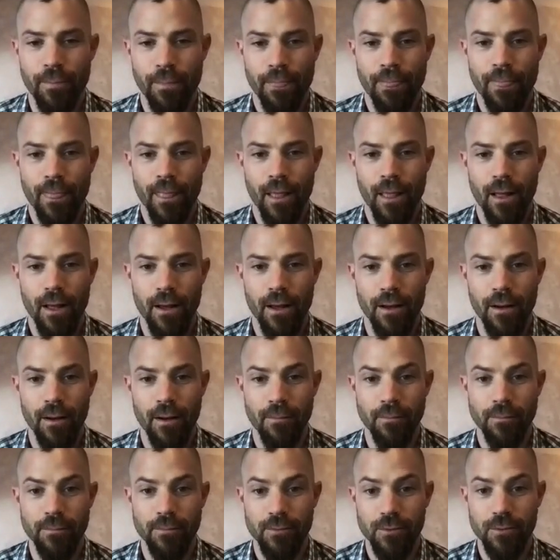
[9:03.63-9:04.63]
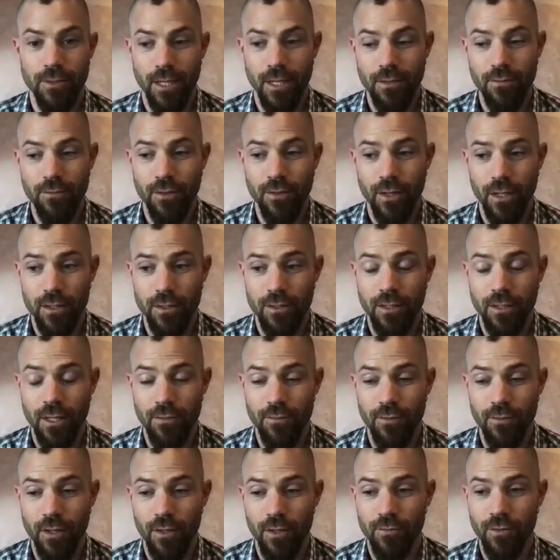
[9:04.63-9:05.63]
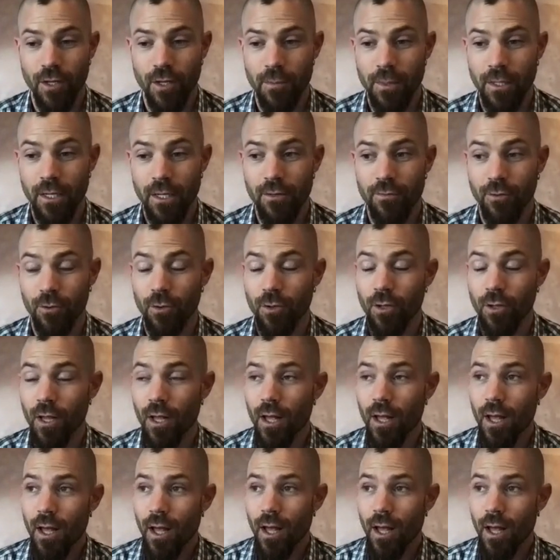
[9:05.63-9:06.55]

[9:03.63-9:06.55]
Mm. Um, so that felt that felt very meaningful,